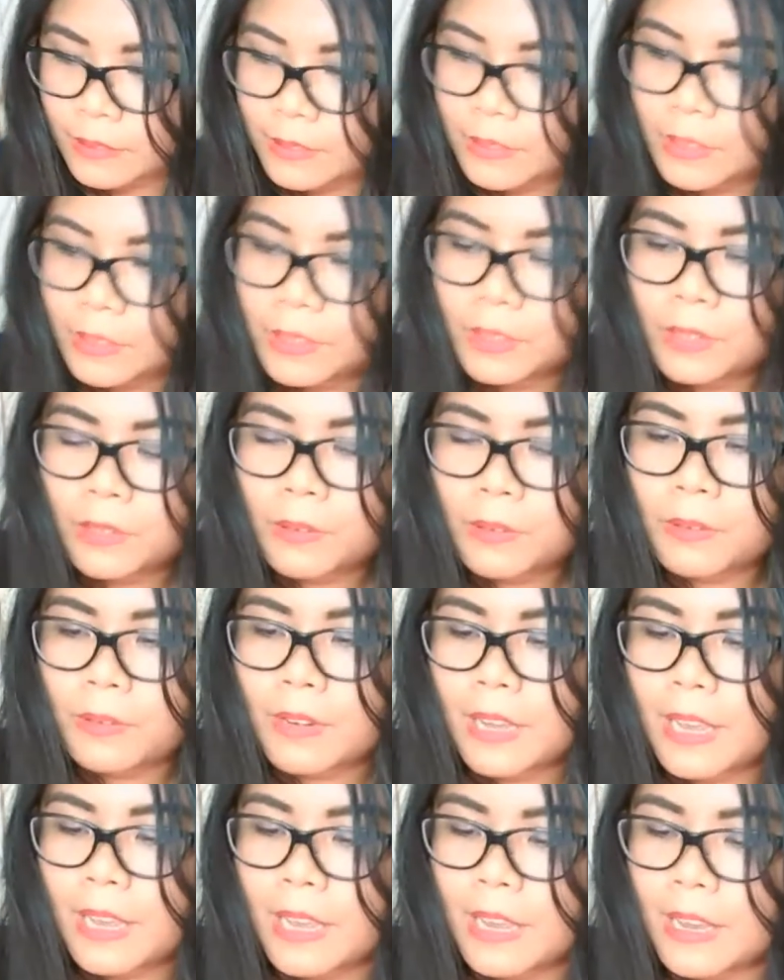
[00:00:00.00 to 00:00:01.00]

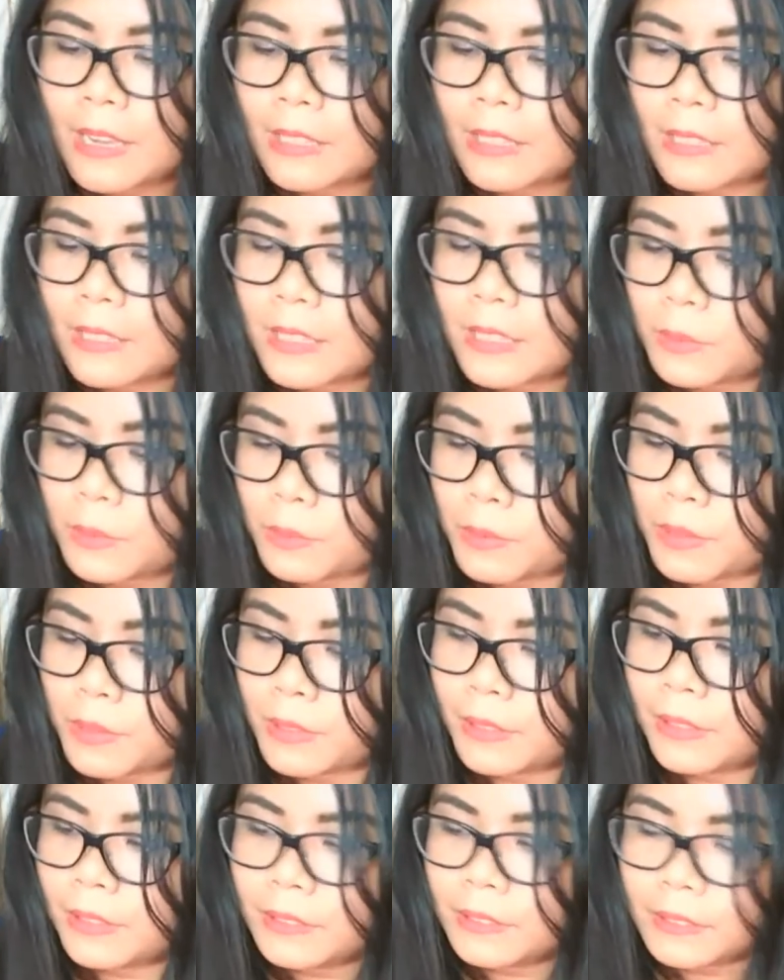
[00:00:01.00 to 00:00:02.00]
So I got this
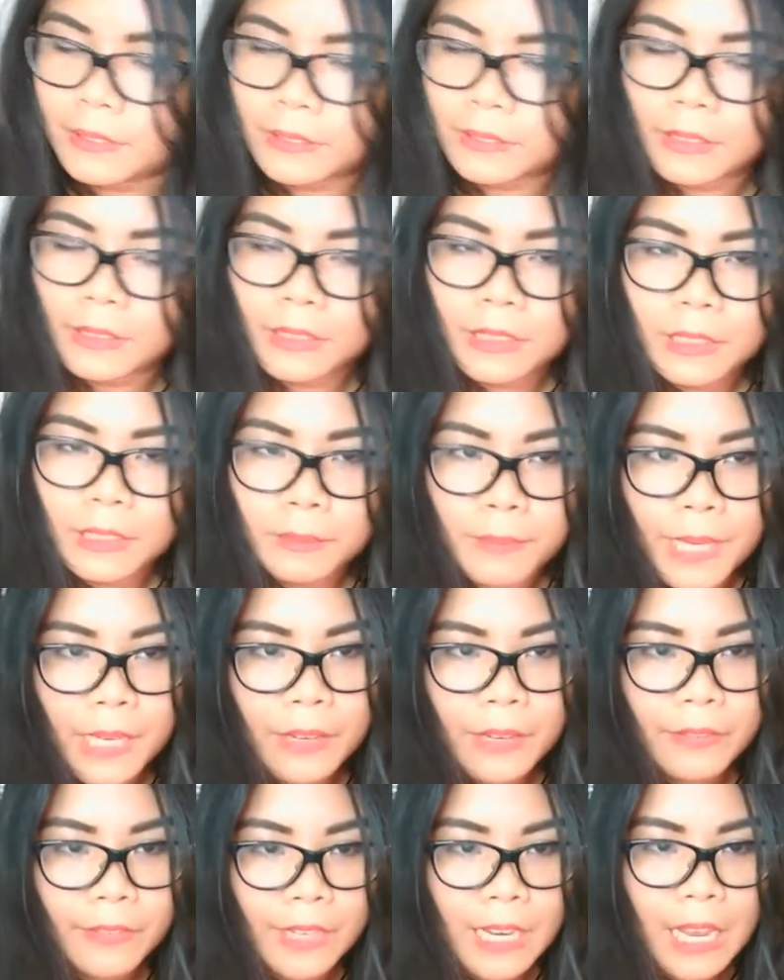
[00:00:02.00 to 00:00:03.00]
one. It's
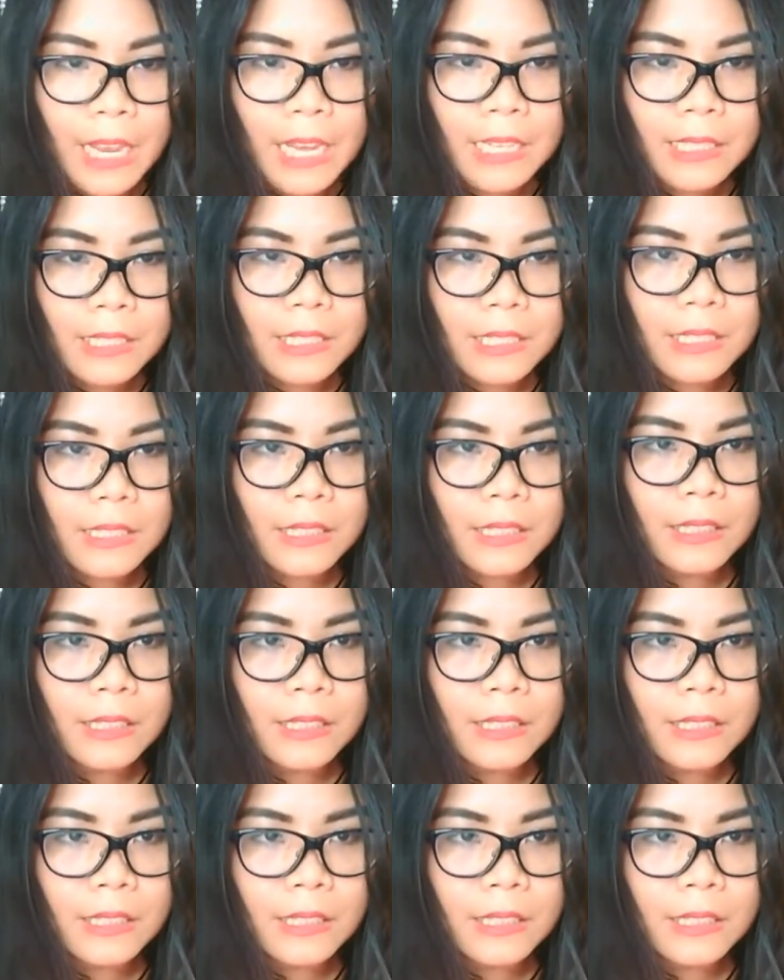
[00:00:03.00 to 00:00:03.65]
made of glass.